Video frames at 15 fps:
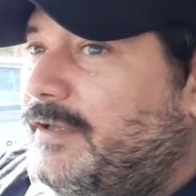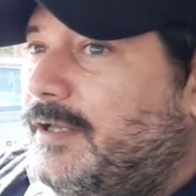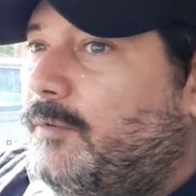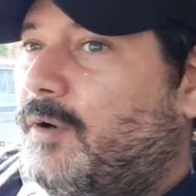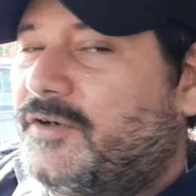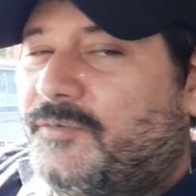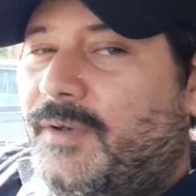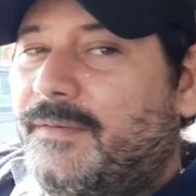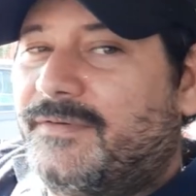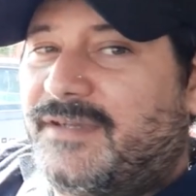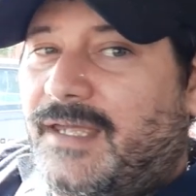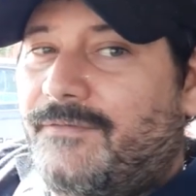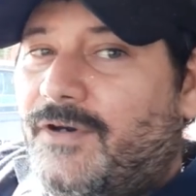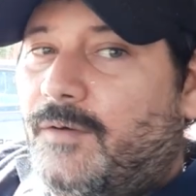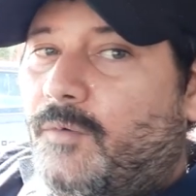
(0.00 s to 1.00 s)
only walked away with
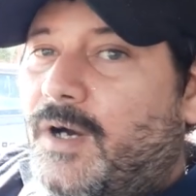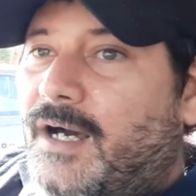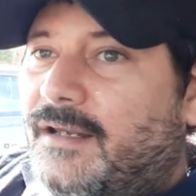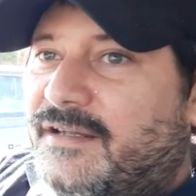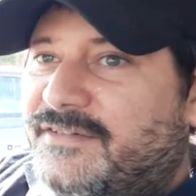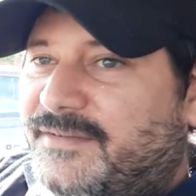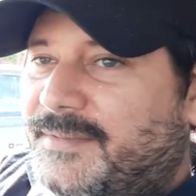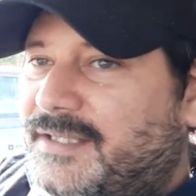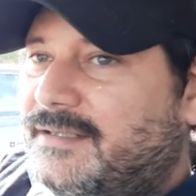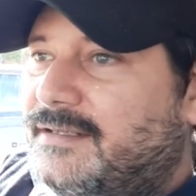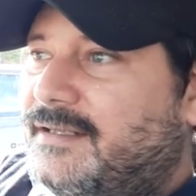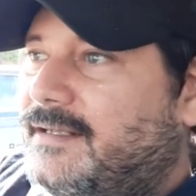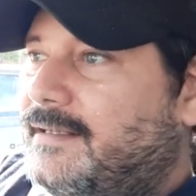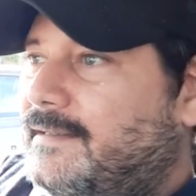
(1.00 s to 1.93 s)
K'Von Wallace. I mean,